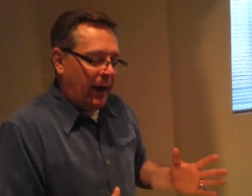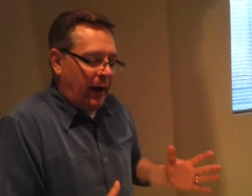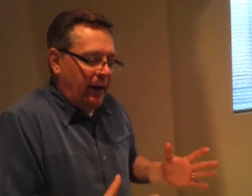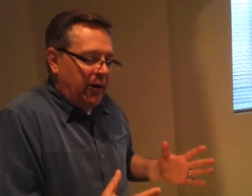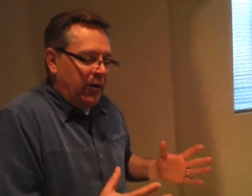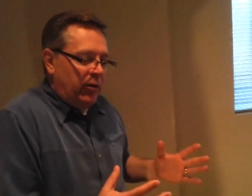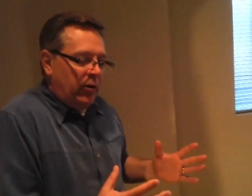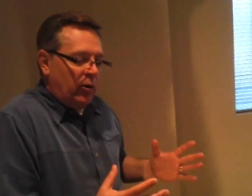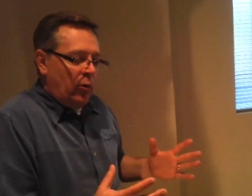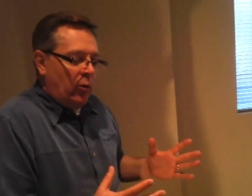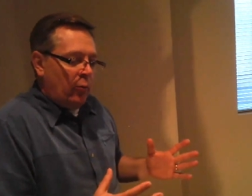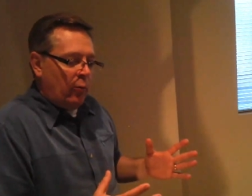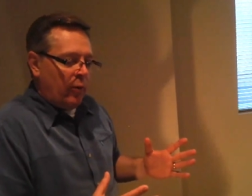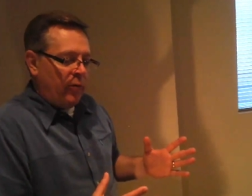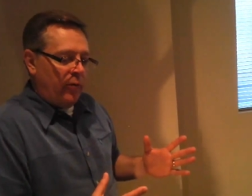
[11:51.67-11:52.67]
I didn't
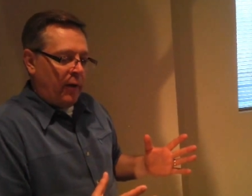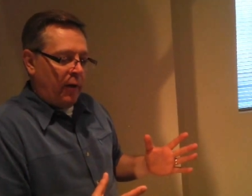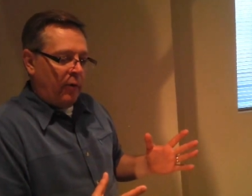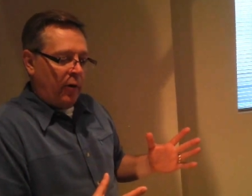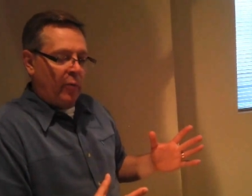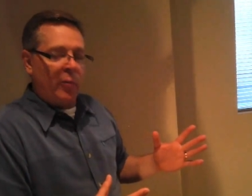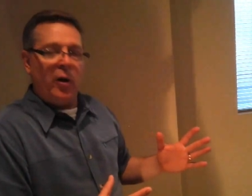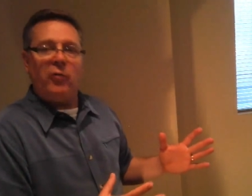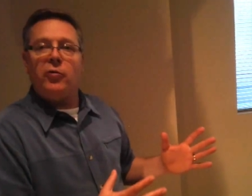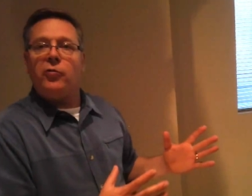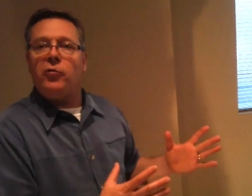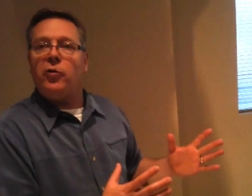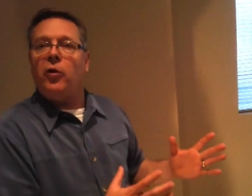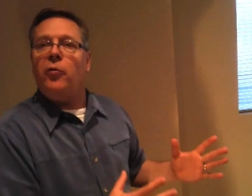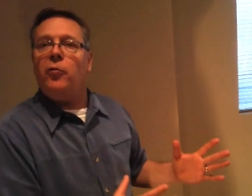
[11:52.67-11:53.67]
know what they were going to be able
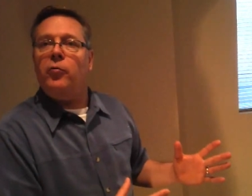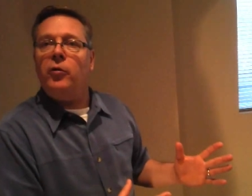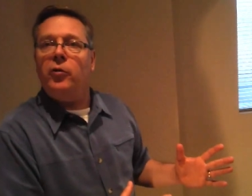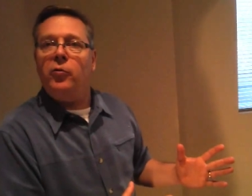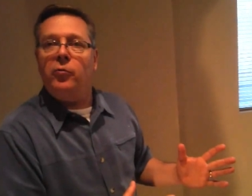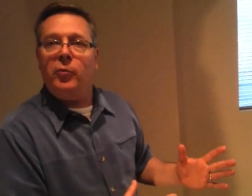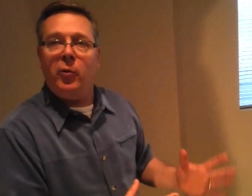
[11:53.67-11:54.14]
to do on their own.